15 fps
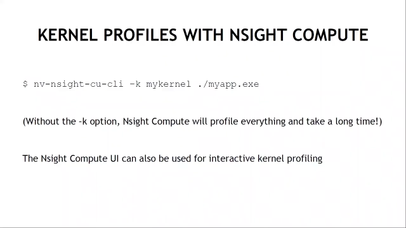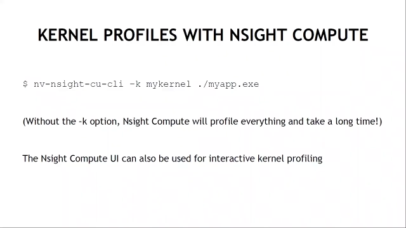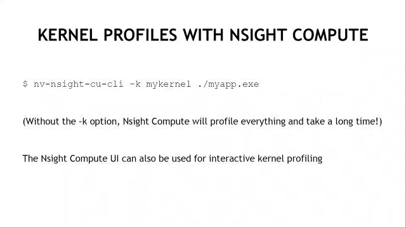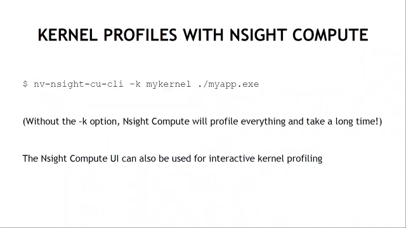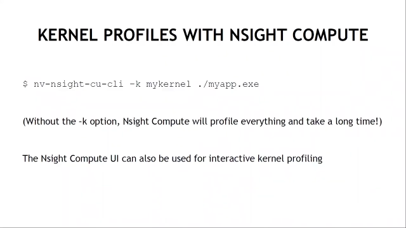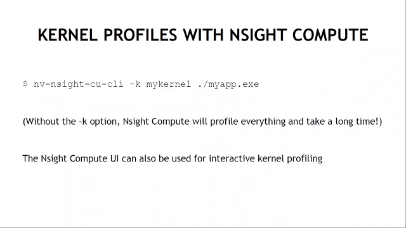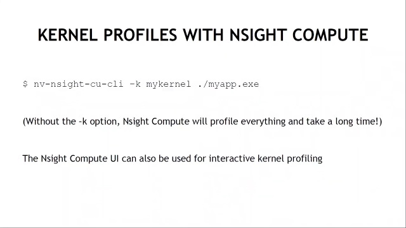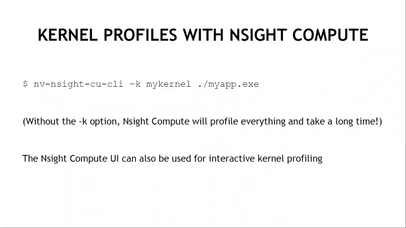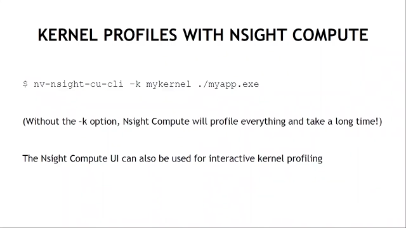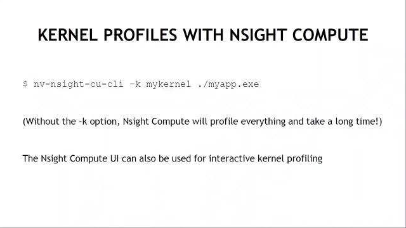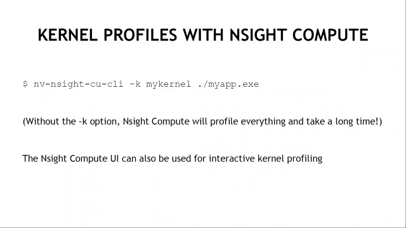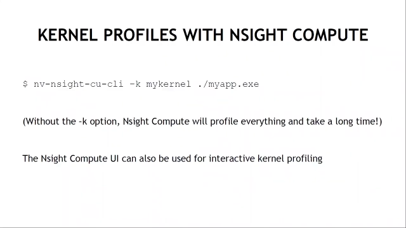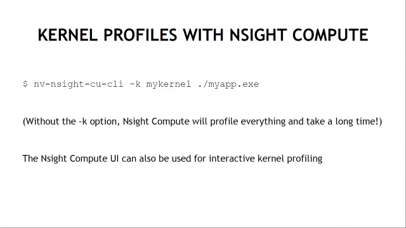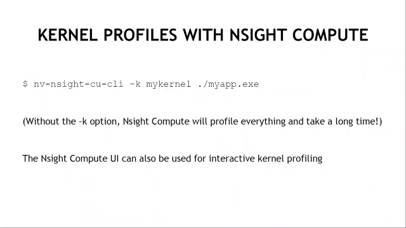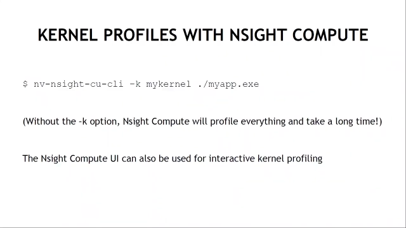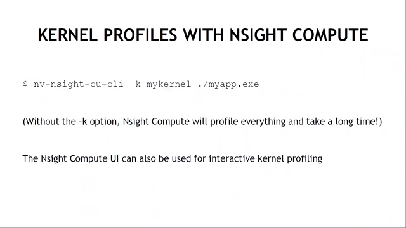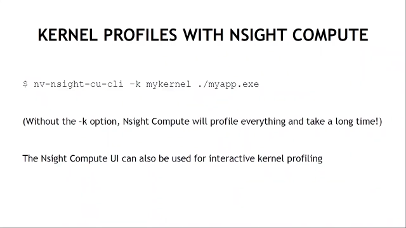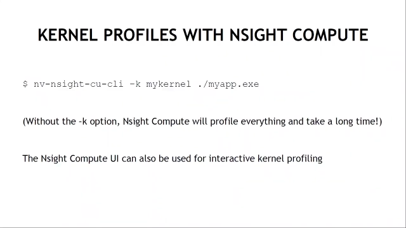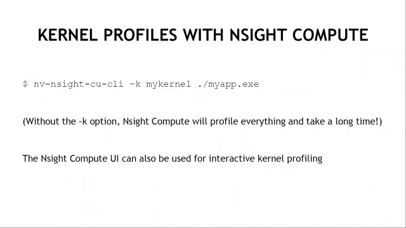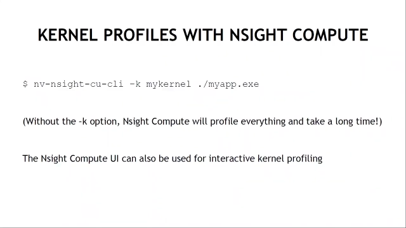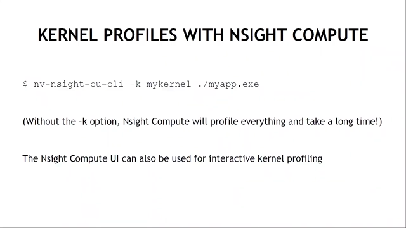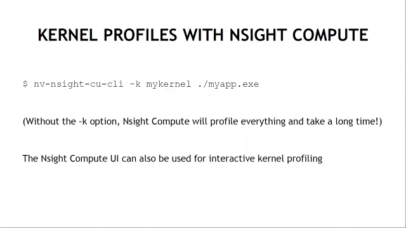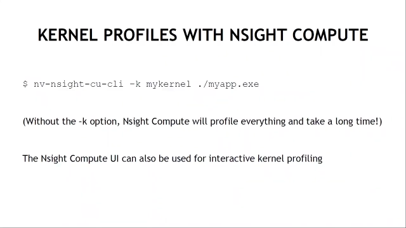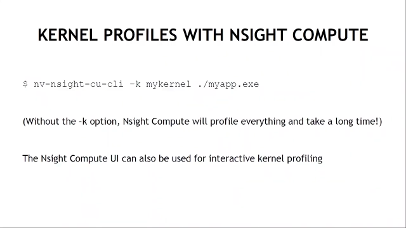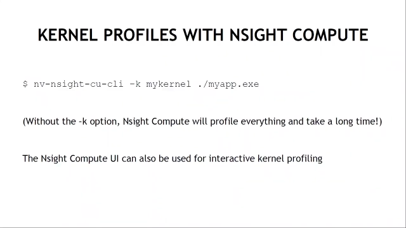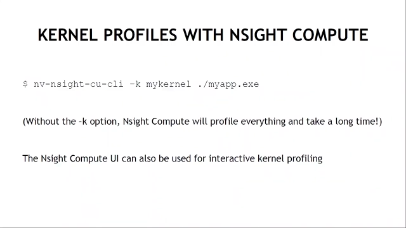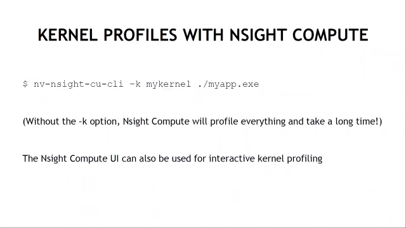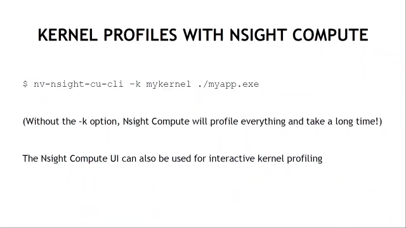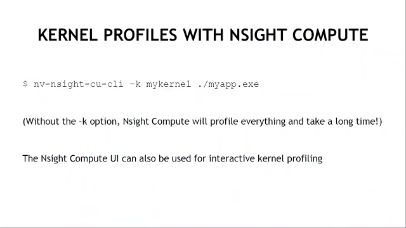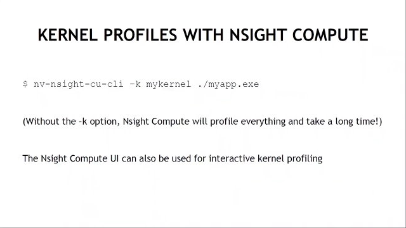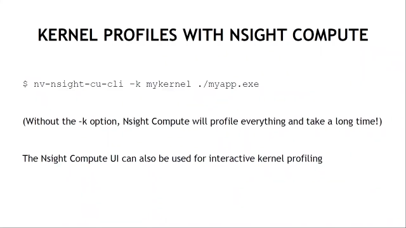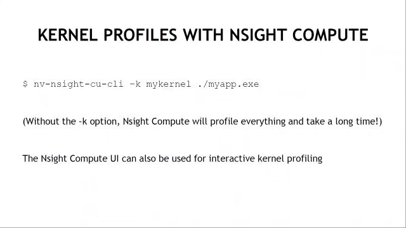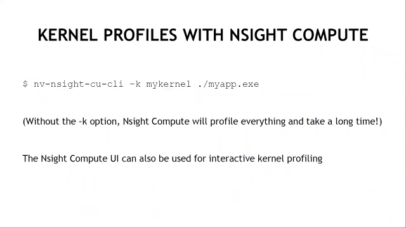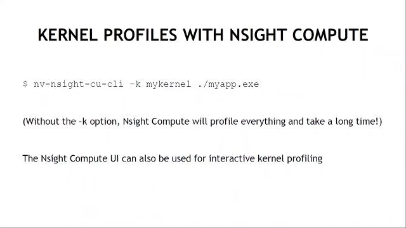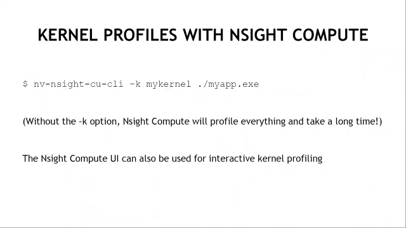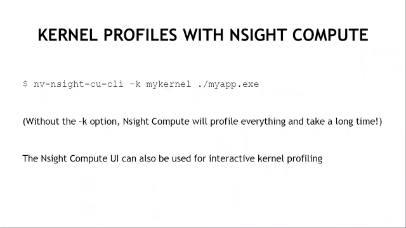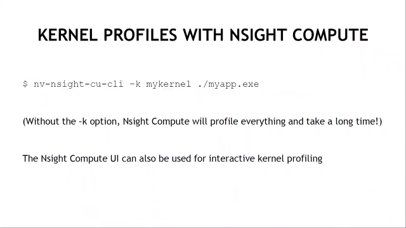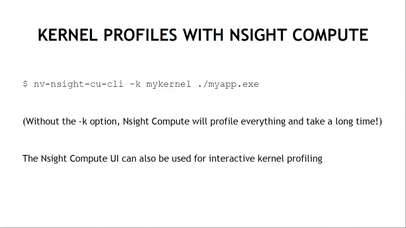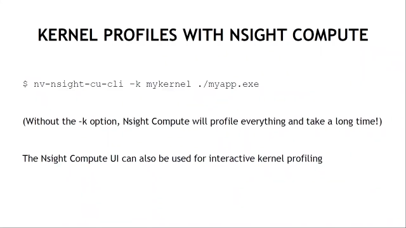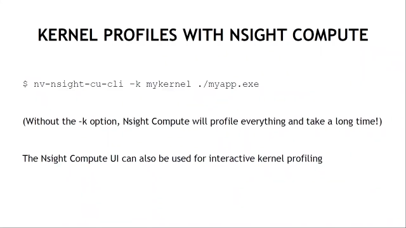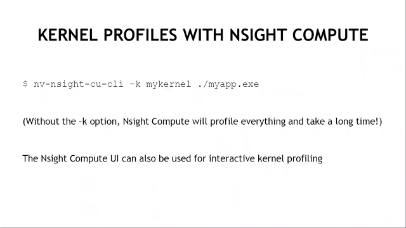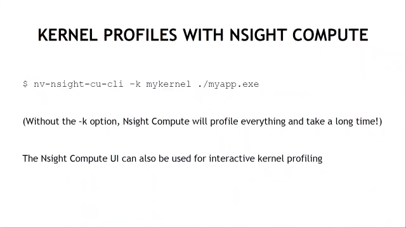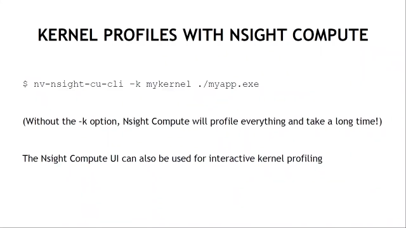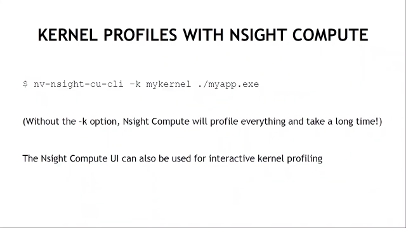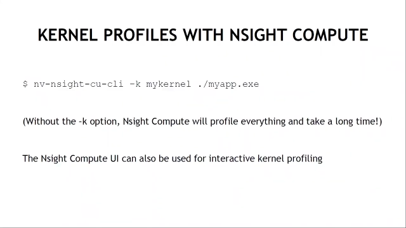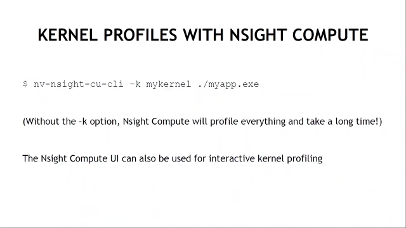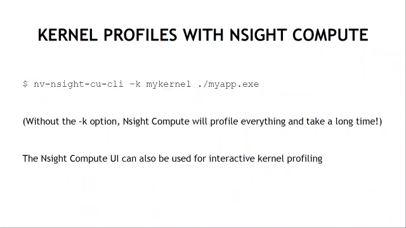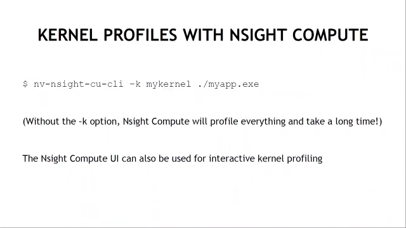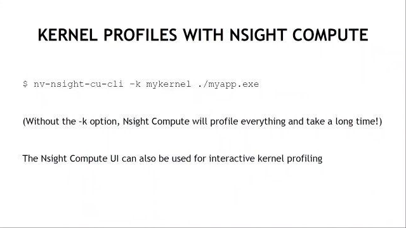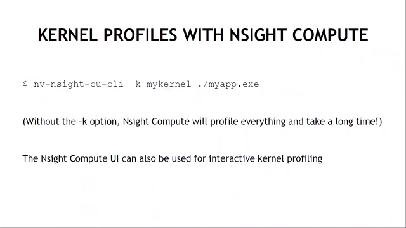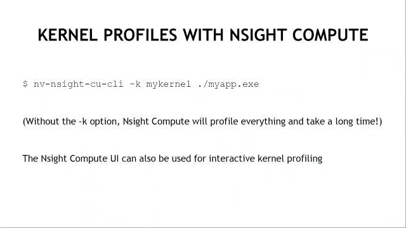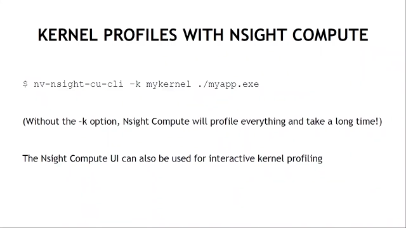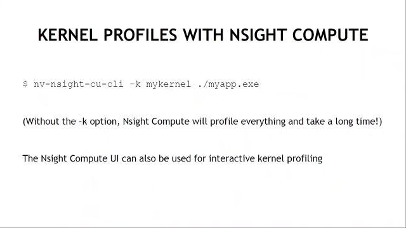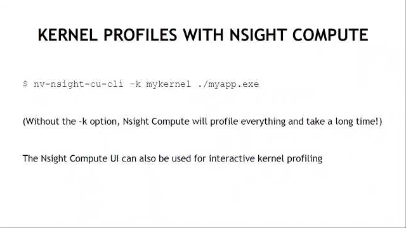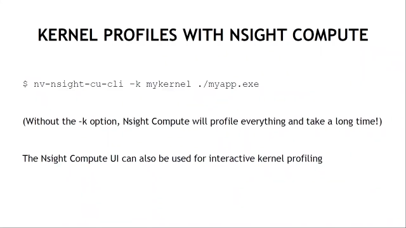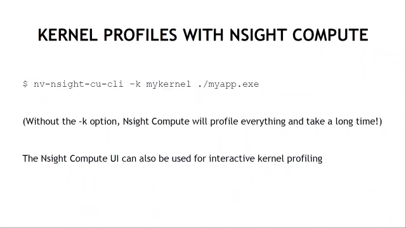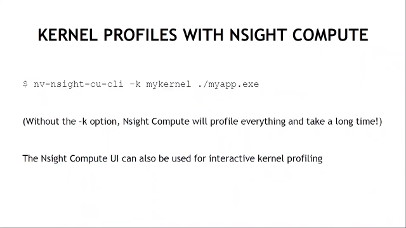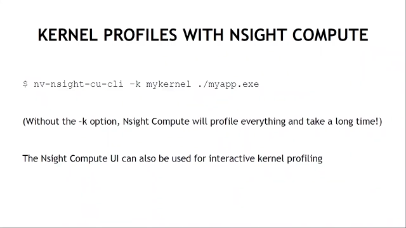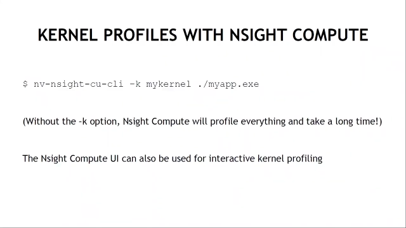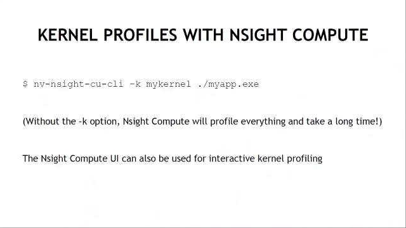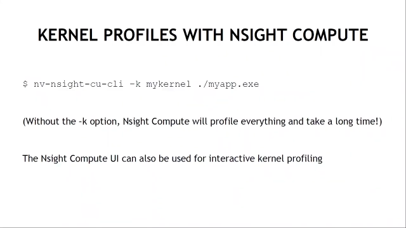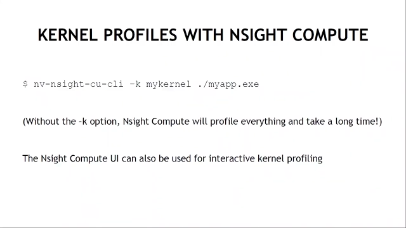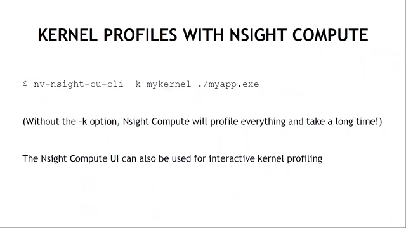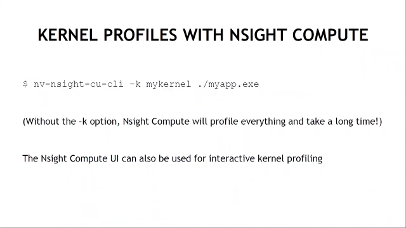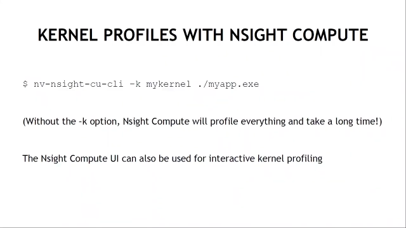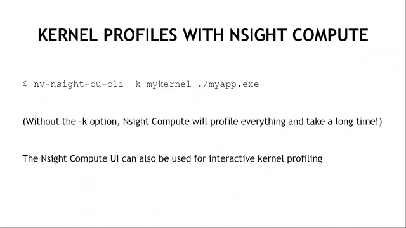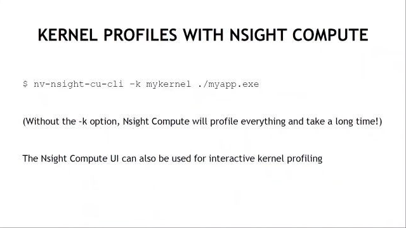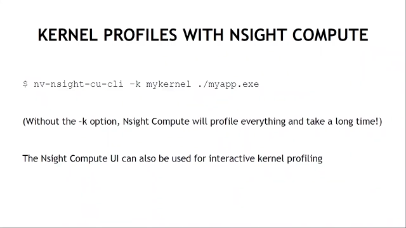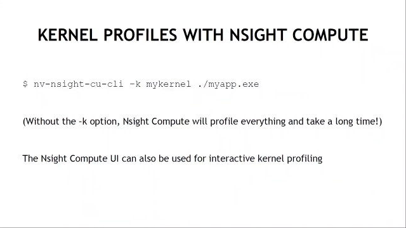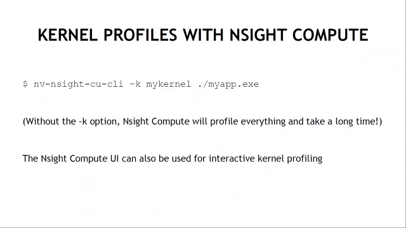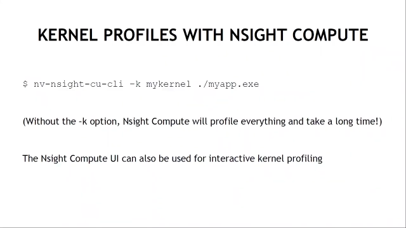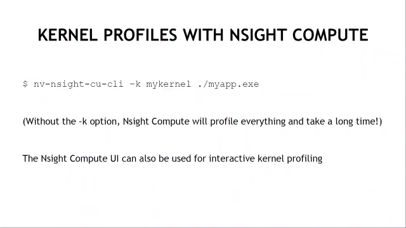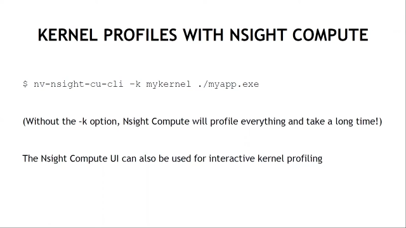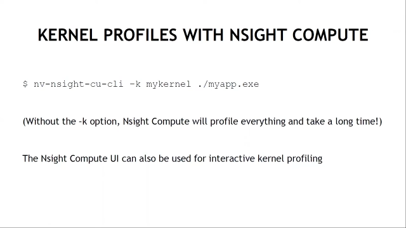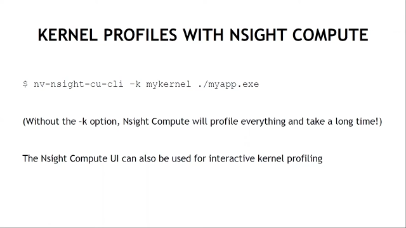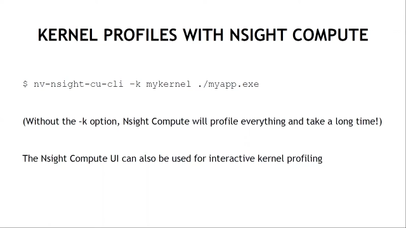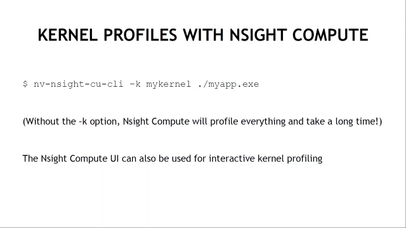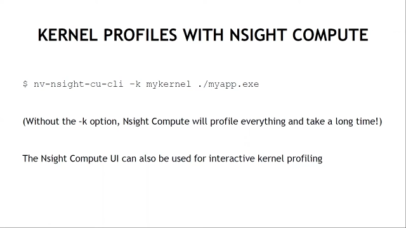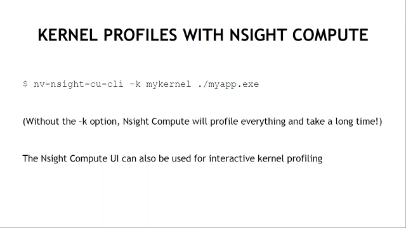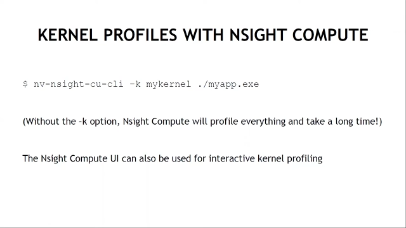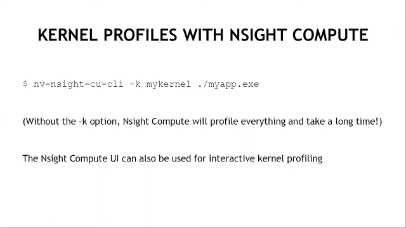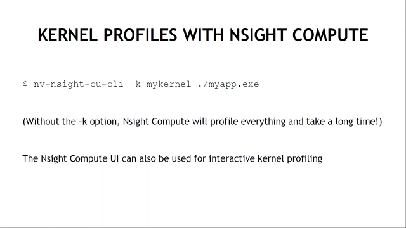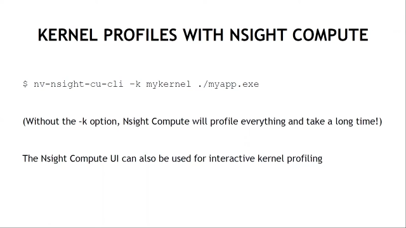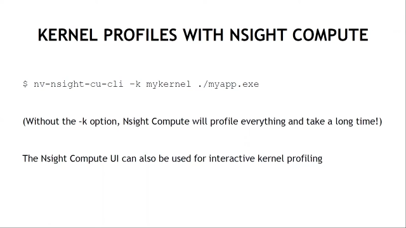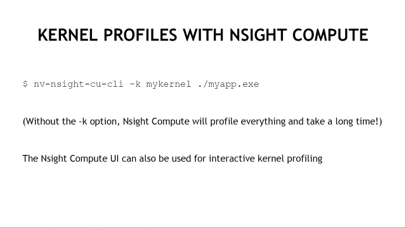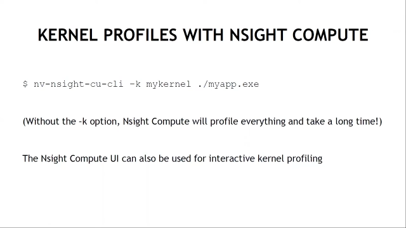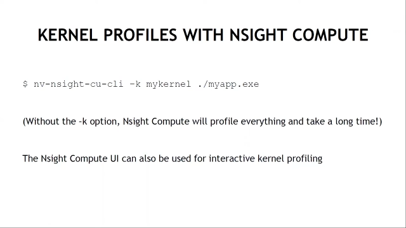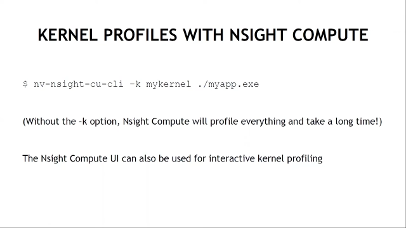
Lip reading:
Nobody's mouth can be seen.